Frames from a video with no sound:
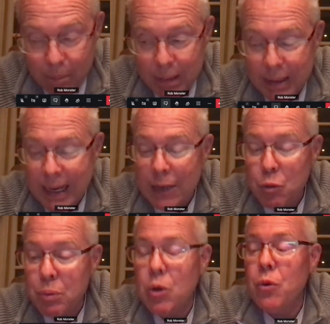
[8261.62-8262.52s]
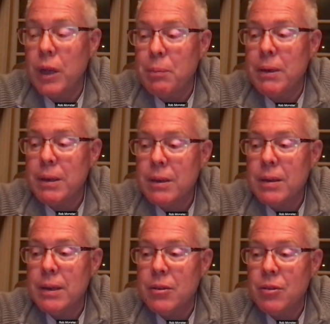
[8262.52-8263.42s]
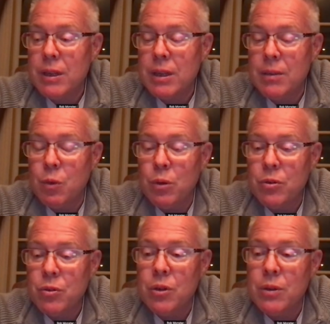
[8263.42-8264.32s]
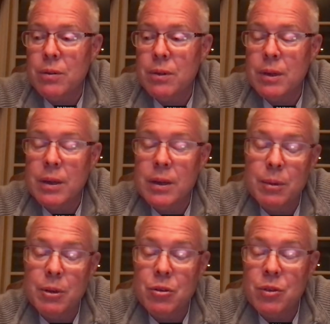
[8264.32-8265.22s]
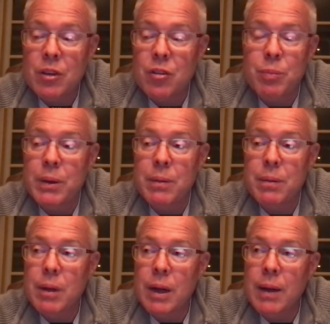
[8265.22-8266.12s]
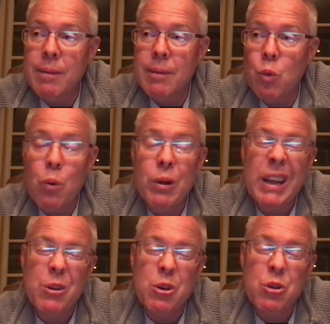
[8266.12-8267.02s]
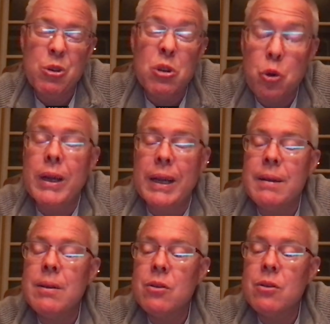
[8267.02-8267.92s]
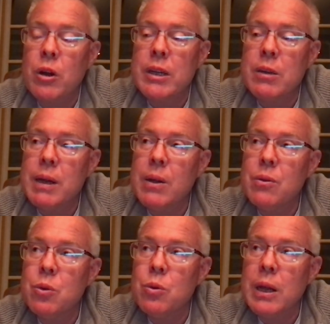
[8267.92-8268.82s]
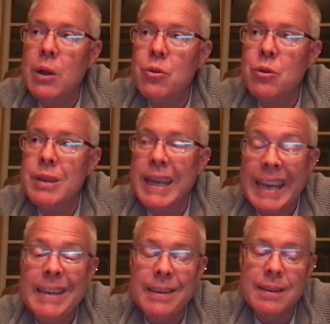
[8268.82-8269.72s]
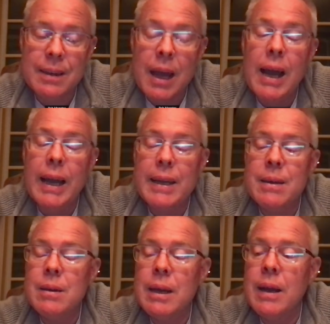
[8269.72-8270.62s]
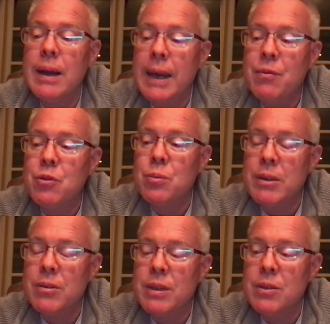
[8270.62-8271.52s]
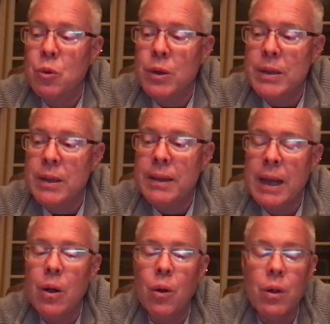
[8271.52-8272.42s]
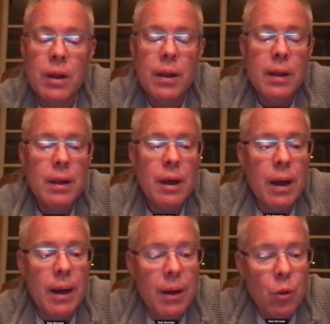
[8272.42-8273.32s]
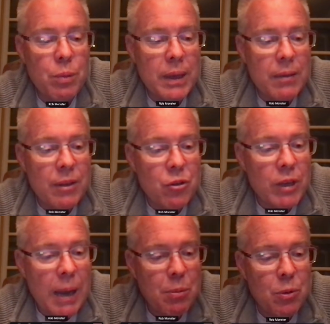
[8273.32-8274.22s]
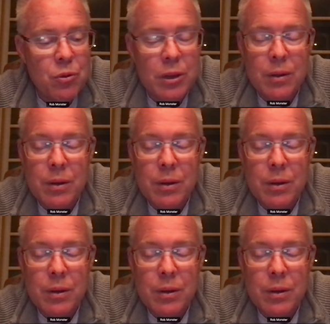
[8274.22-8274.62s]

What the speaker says: began to build Epik. Initially focused on a bunch of stuff, but what I was really doing, starting around 2008-09, after basically throwing in the towel. On being a venture capital